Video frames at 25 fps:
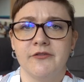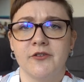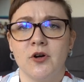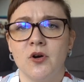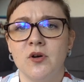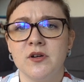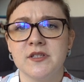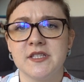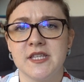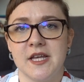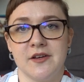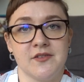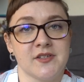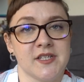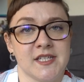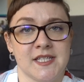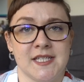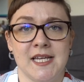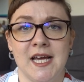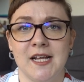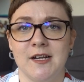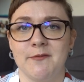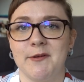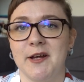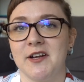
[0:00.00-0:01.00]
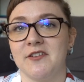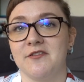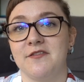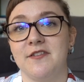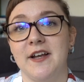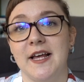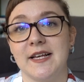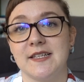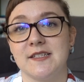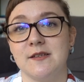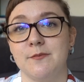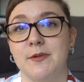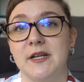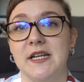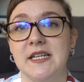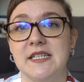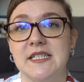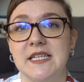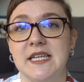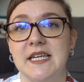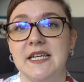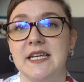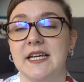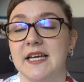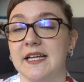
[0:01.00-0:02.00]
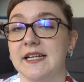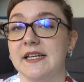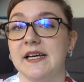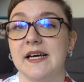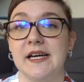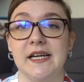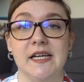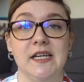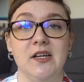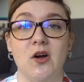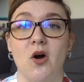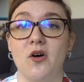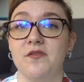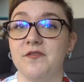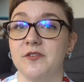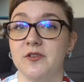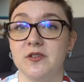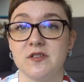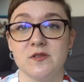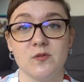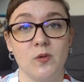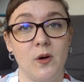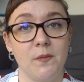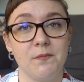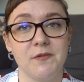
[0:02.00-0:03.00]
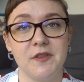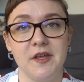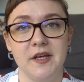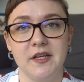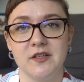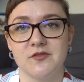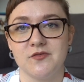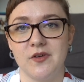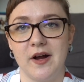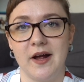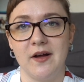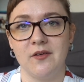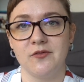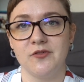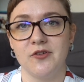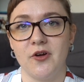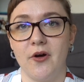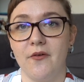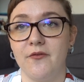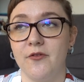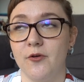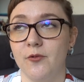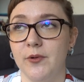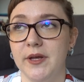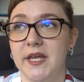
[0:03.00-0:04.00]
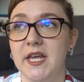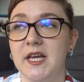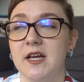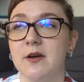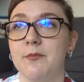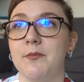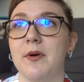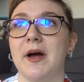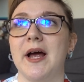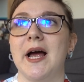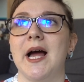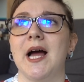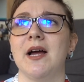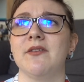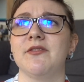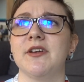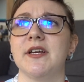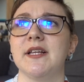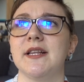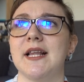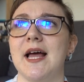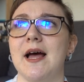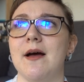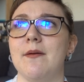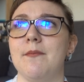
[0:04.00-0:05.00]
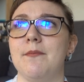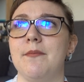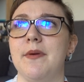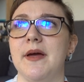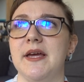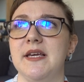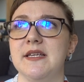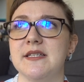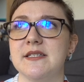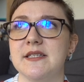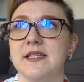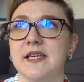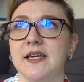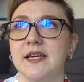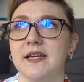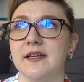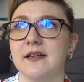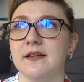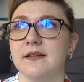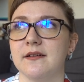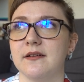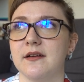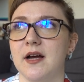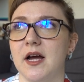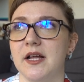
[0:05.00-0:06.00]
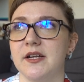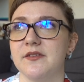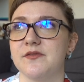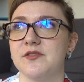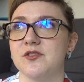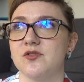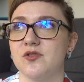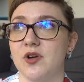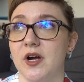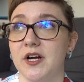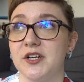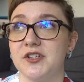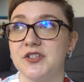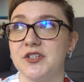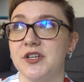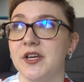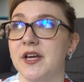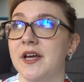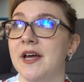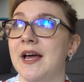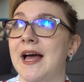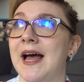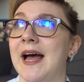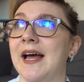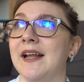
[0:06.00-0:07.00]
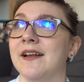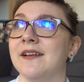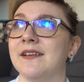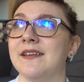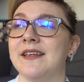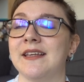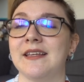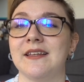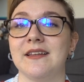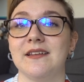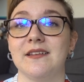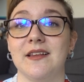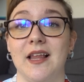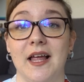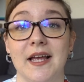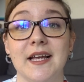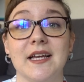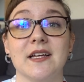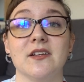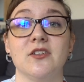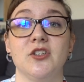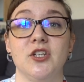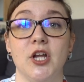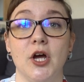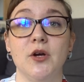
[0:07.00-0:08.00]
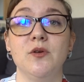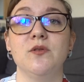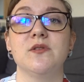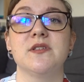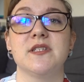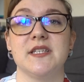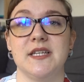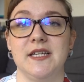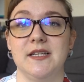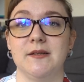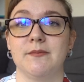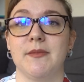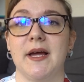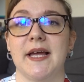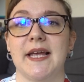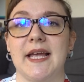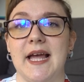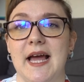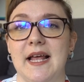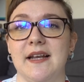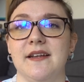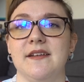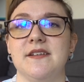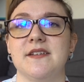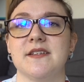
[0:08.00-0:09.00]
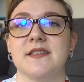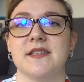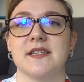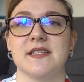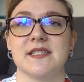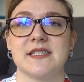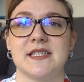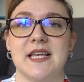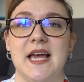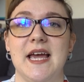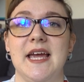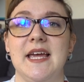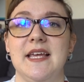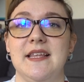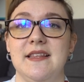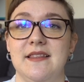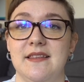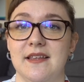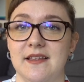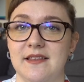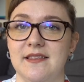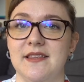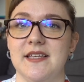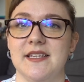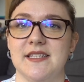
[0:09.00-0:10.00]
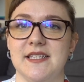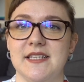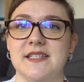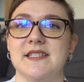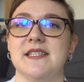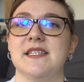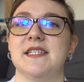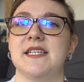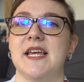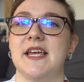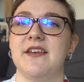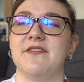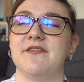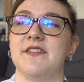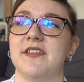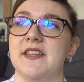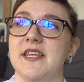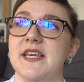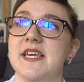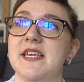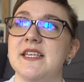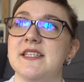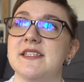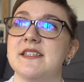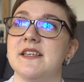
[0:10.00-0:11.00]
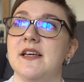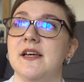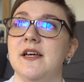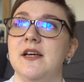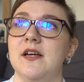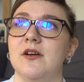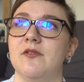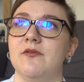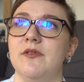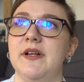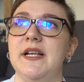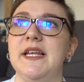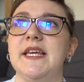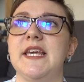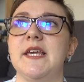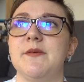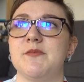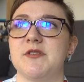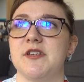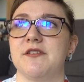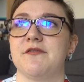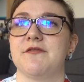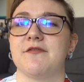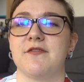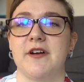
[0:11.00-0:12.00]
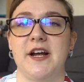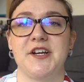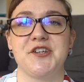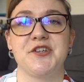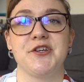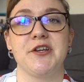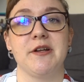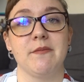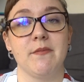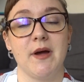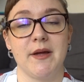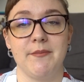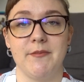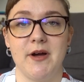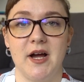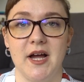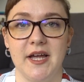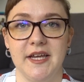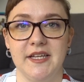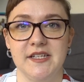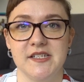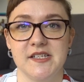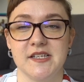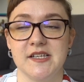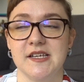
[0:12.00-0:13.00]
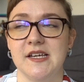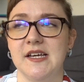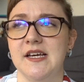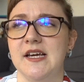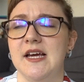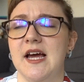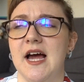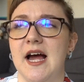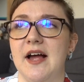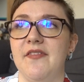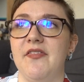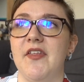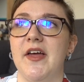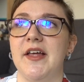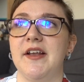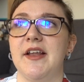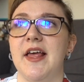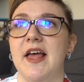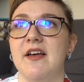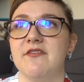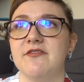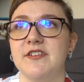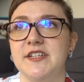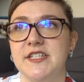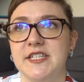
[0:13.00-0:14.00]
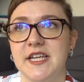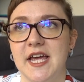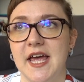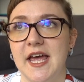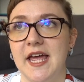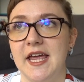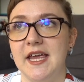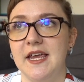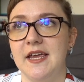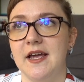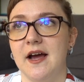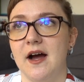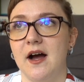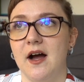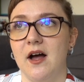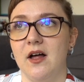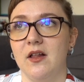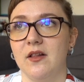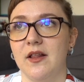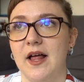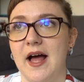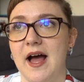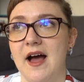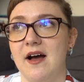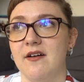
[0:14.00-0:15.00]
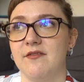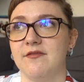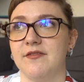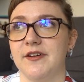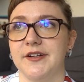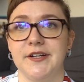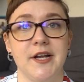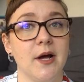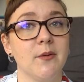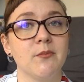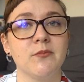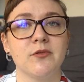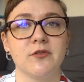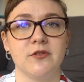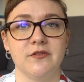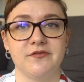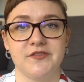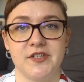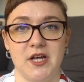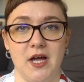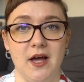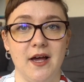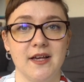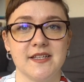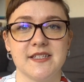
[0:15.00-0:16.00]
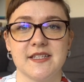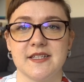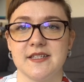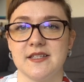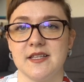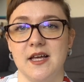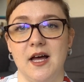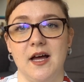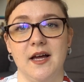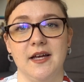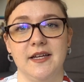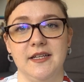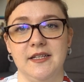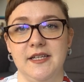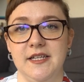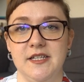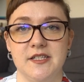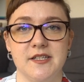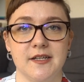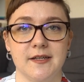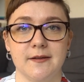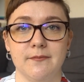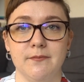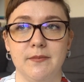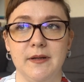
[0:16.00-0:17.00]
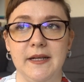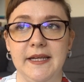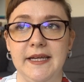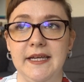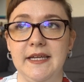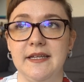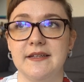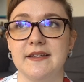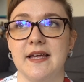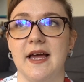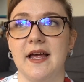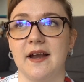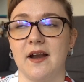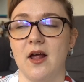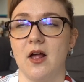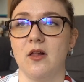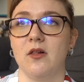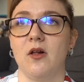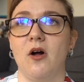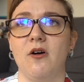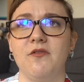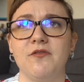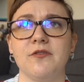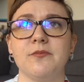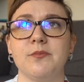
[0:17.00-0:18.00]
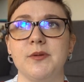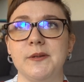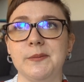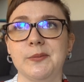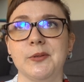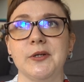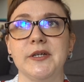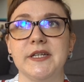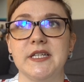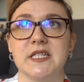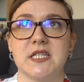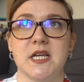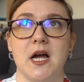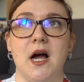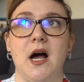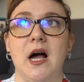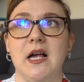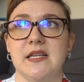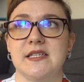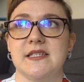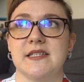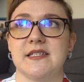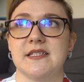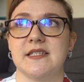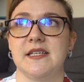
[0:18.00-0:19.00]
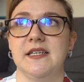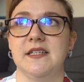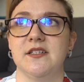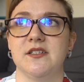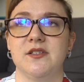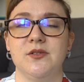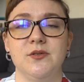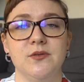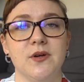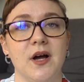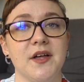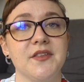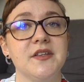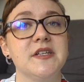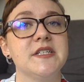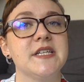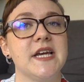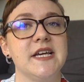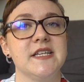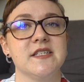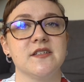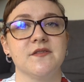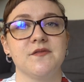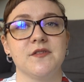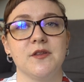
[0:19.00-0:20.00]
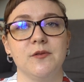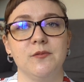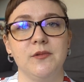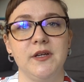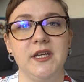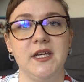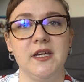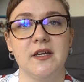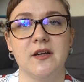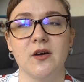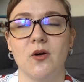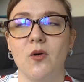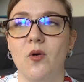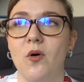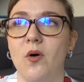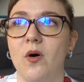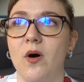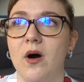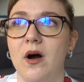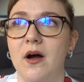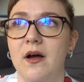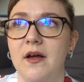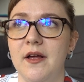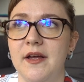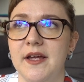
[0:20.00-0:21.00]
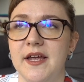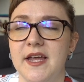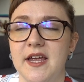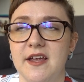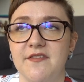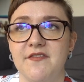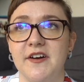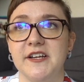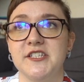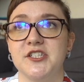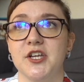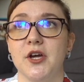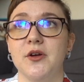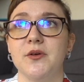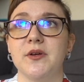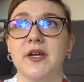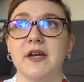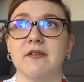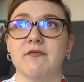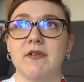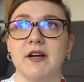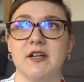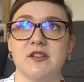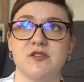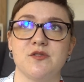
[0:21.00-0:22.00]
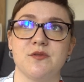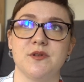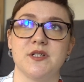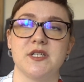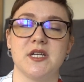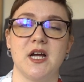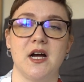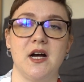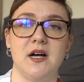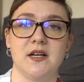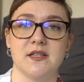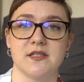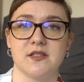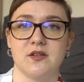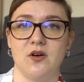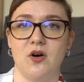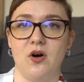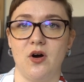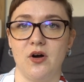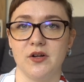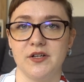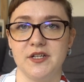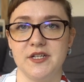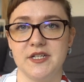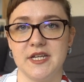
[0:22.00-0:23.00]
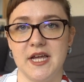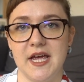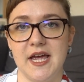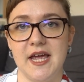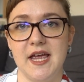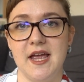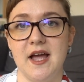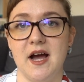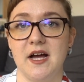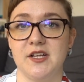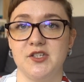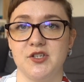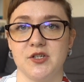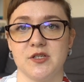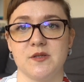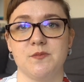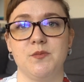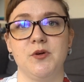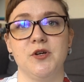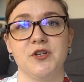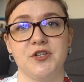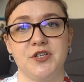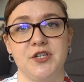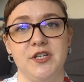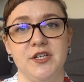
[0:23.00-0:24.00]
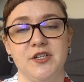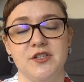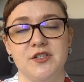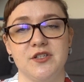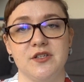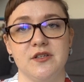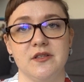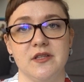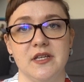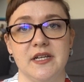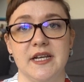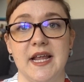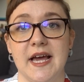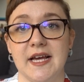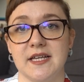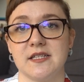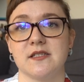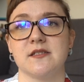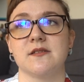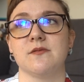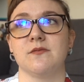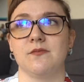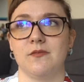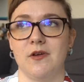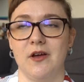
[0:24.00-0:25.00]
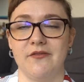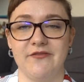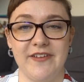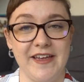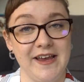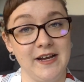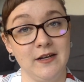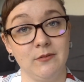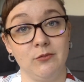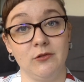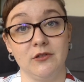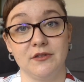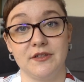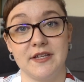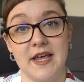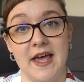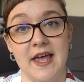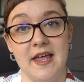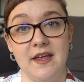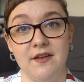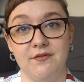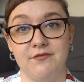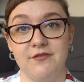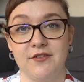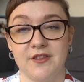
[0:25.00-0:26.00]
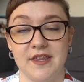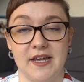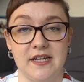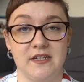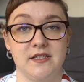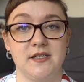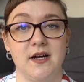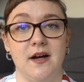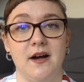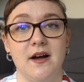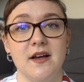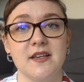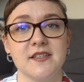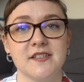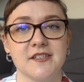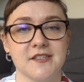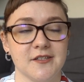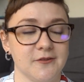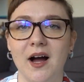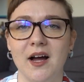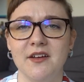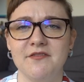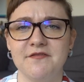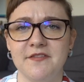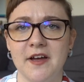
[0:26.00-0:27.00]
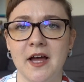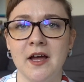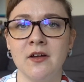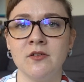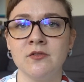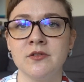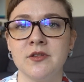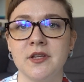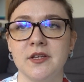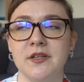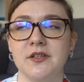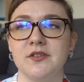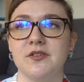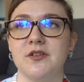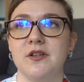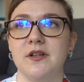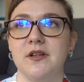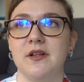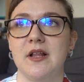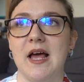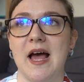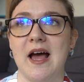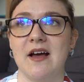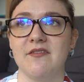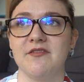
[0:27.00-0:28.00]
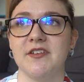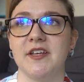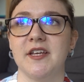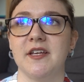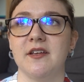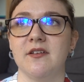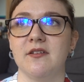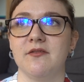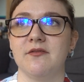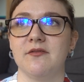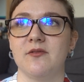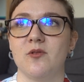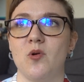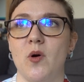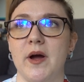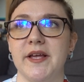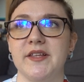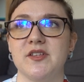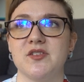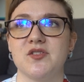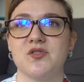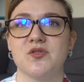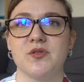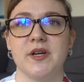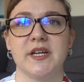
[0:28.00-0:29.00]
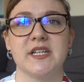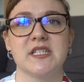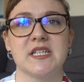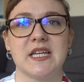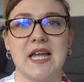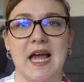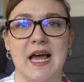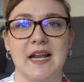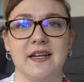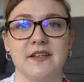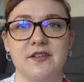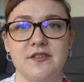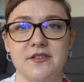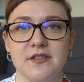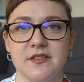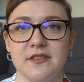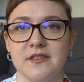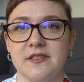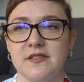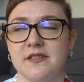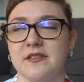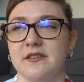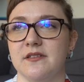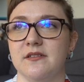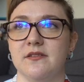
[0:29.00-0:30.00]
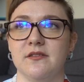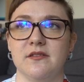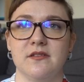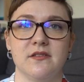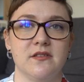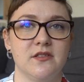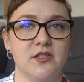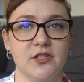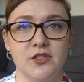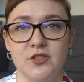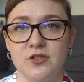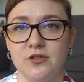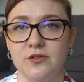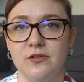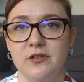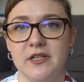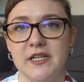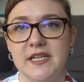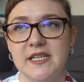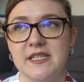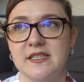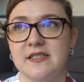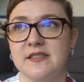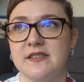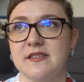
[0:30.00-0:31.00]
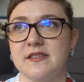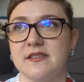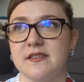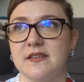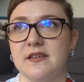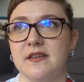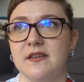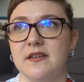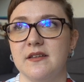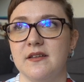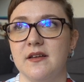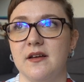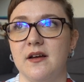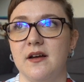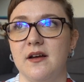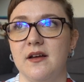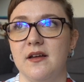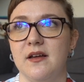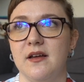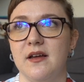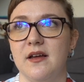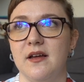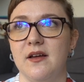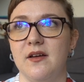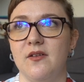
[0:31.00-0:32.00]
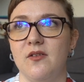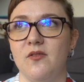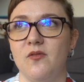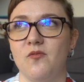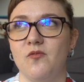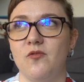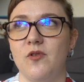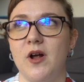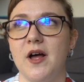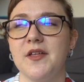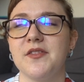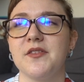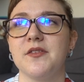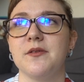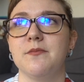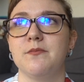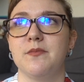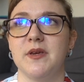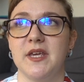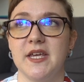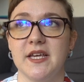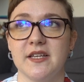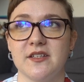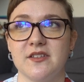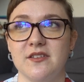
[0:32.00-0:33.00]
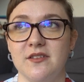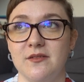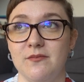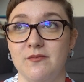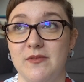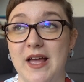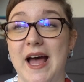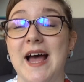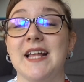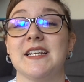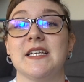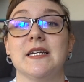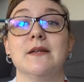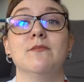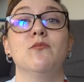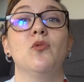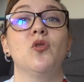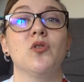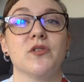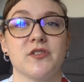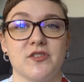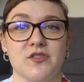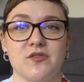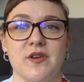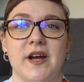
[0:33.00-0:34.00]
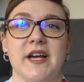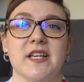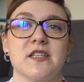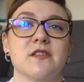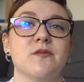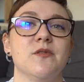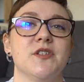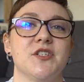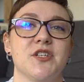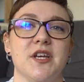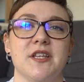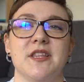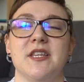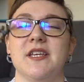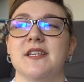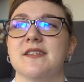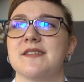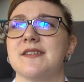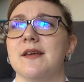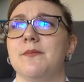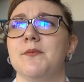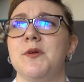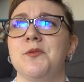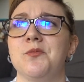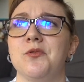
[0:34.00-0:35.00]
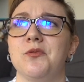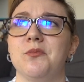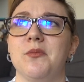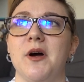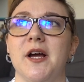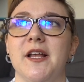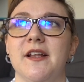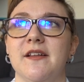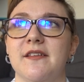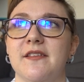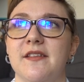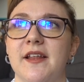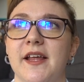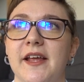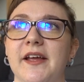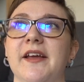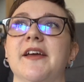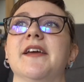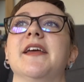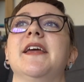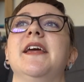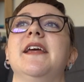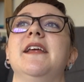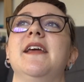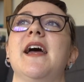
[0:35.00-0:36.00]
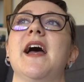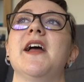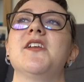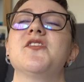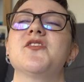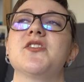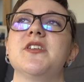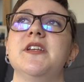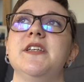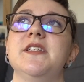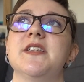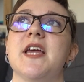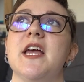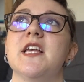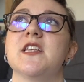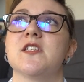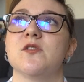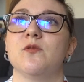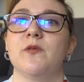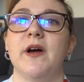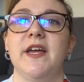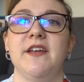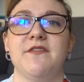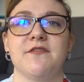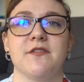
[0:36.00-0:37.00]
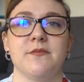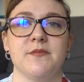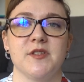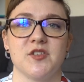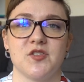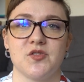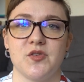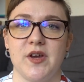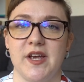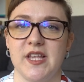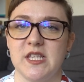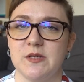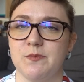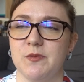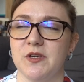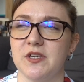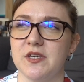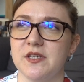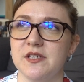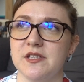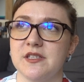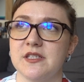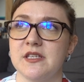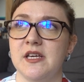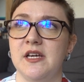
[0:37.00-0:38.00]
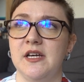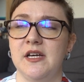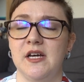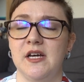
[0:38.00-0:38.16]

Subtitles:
Of course there is a certain amount of flexibility and I often swap things around of a week, but having that basic kind of structure and like notes in my calendar that say that this is the day for this really keeps it fresh in my mind. And then every day I'll have a number of tasks that I need to complete, and I'll often be putting tasks into other days of the week, or if I don't get round to a task on a day, I just push it to the next available day for that task. I found that having quite strict calendars and to-do lists, rather than adding more stress, which I think some people might think, it actually takes away from the stress, because